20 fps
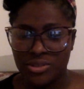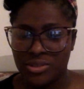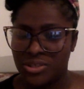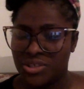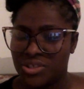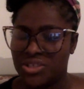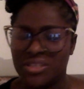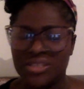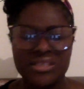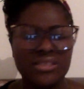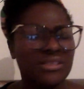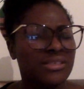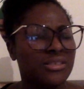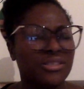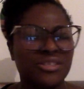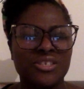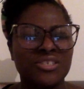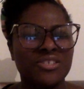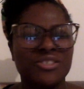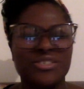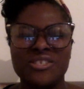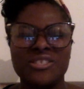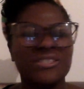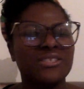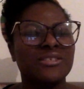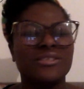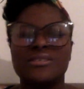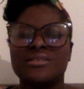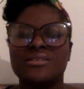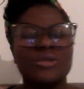
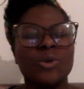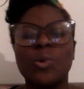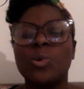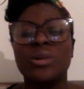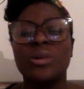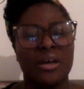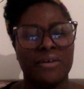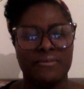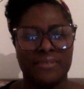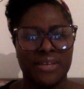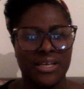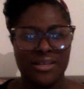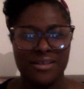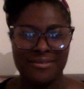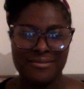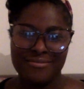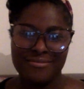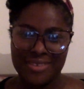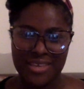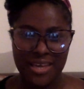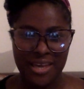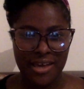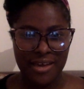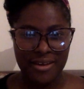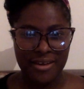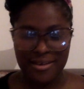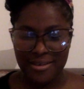She's so lovely, yeah.